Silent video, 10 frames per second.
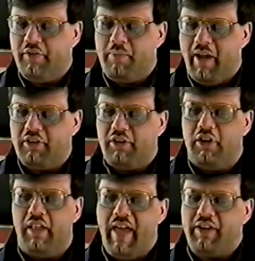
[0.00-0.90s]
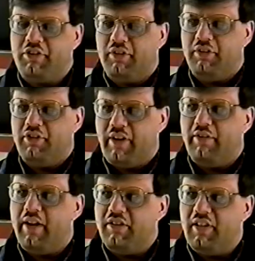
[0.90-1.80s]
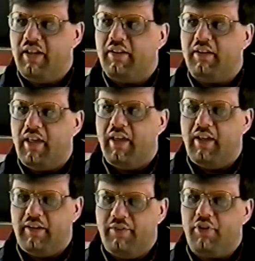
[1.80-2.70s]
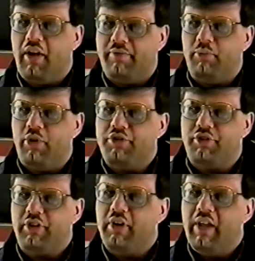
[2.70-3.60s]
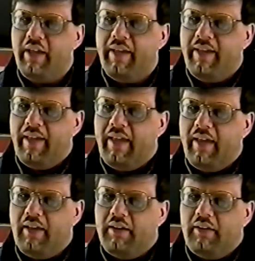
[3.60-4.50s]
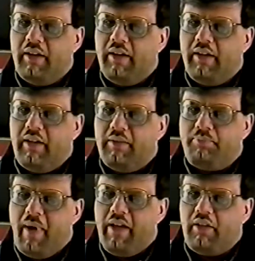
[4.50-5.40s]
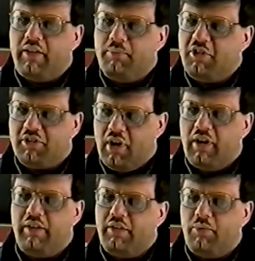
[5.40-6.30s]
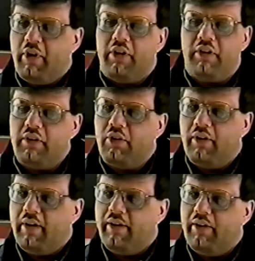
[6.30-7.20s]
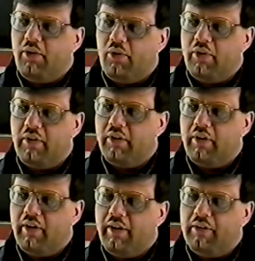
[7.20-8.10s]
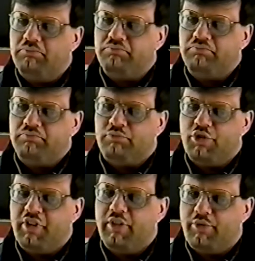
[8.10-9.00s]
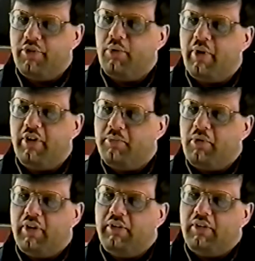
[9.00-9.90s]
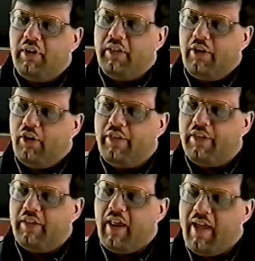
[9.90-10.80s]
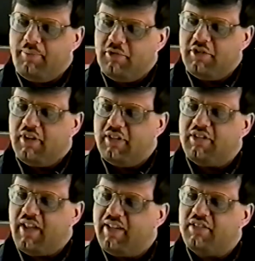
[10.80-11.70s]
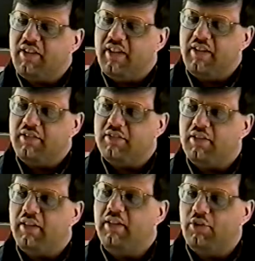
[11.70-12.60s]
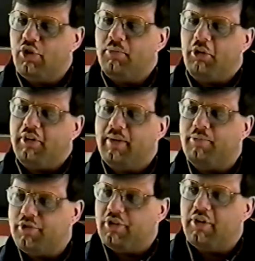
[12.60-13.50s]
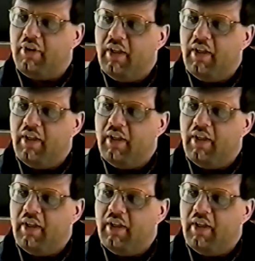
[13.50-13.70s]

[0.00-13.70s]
bacterial action generates heat and gives off moisture, and pile can be started in the winter or proceed through the winter. But the only thing that happens, the inside stays the normal temperature,